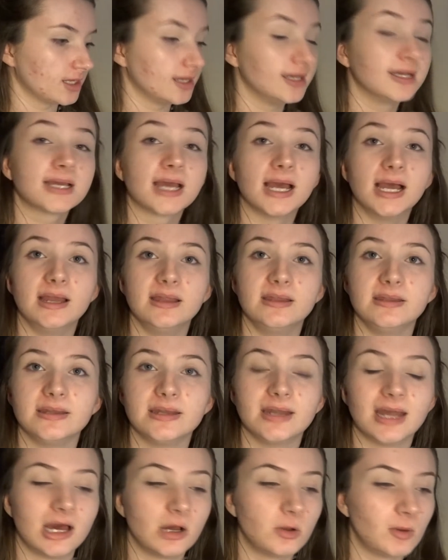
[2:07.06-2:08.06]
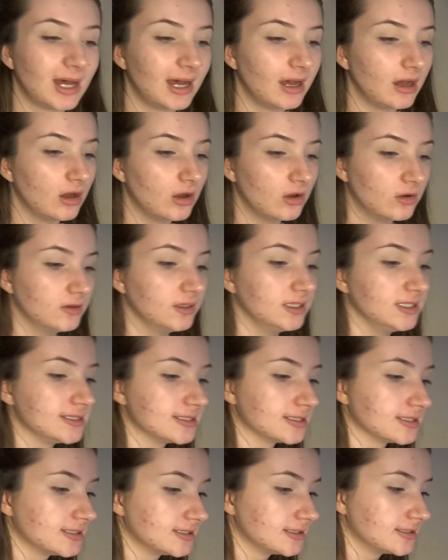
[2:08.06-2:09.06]
Okay, now our eyes
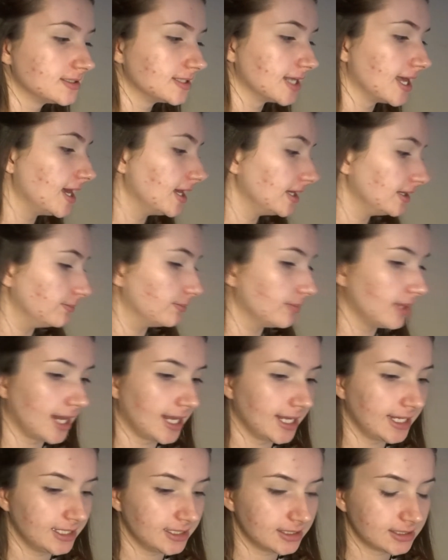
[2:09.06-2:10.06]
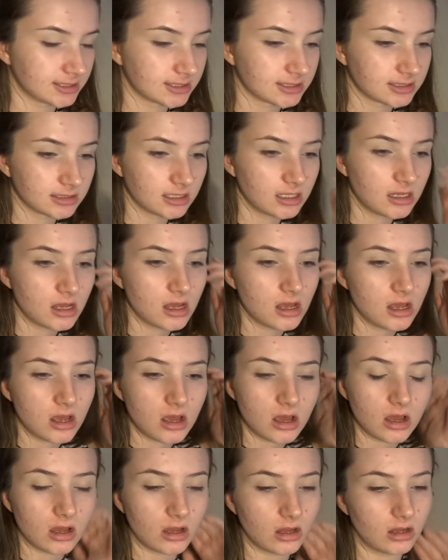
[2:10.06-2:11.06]
are set in place.
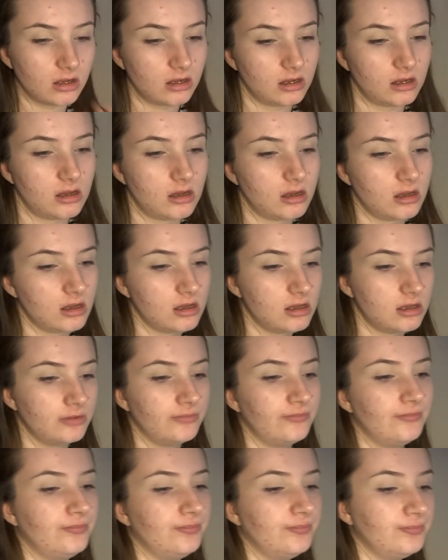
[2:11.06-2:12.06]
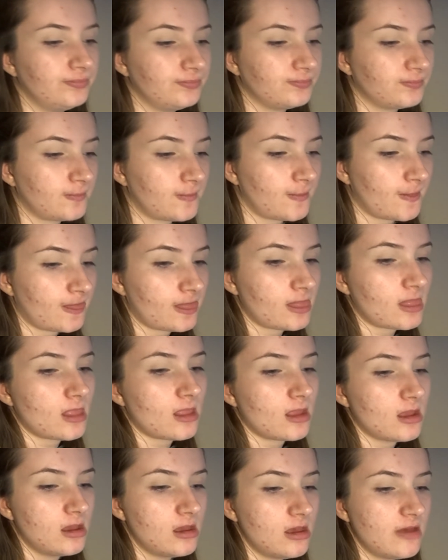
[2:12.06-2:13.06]

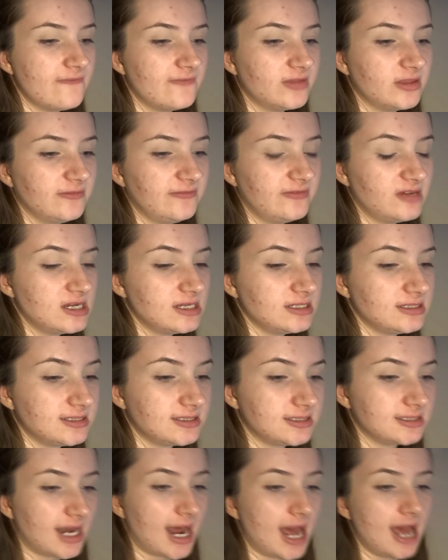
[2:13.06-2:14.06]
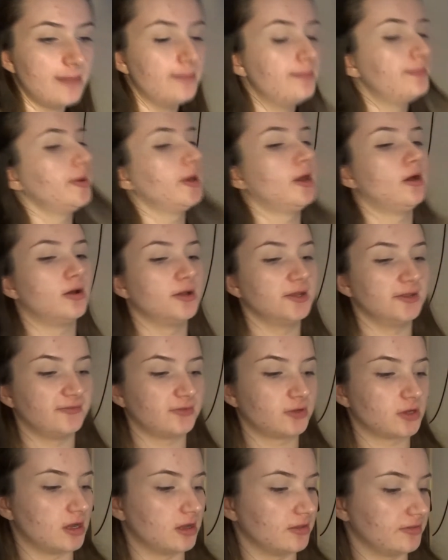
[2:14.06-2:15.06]
For the first step, I've
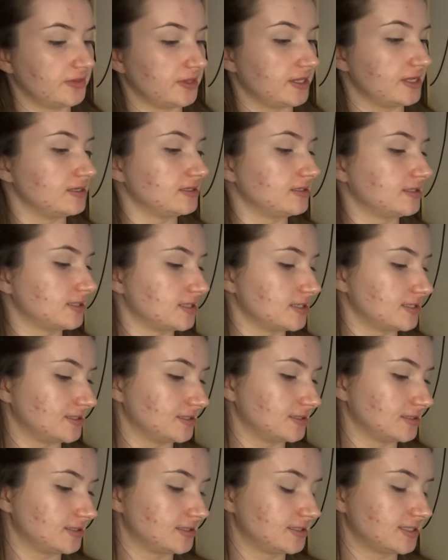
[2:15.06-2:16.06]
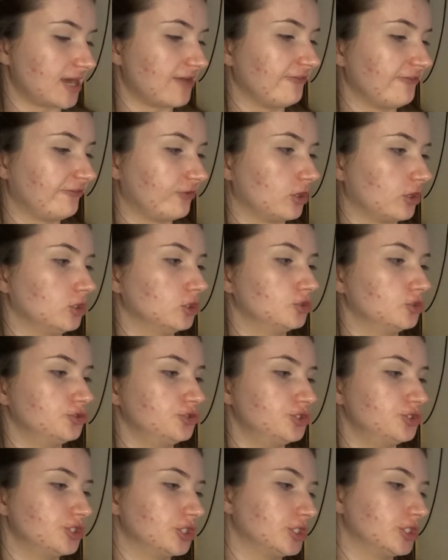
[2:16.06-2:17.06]
got this Saffron
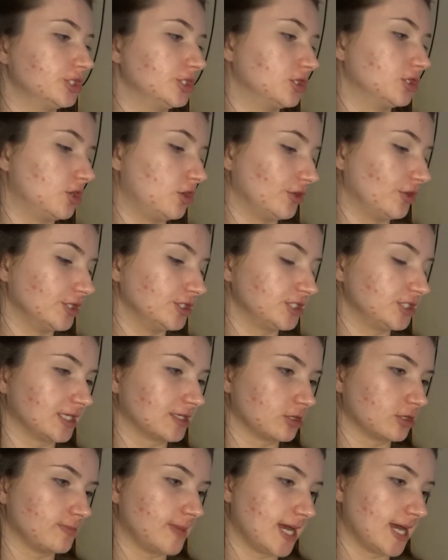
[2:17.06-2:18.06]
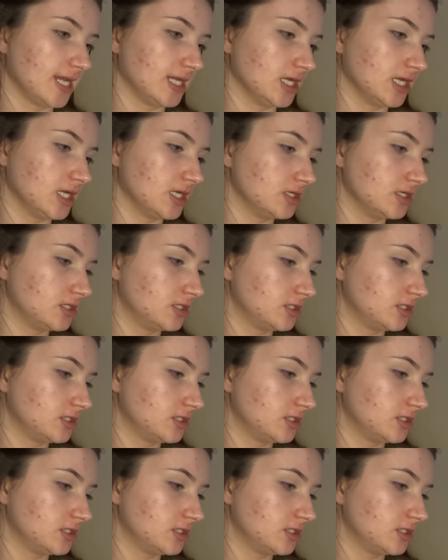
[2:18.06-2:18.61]
London eyeshadow palette.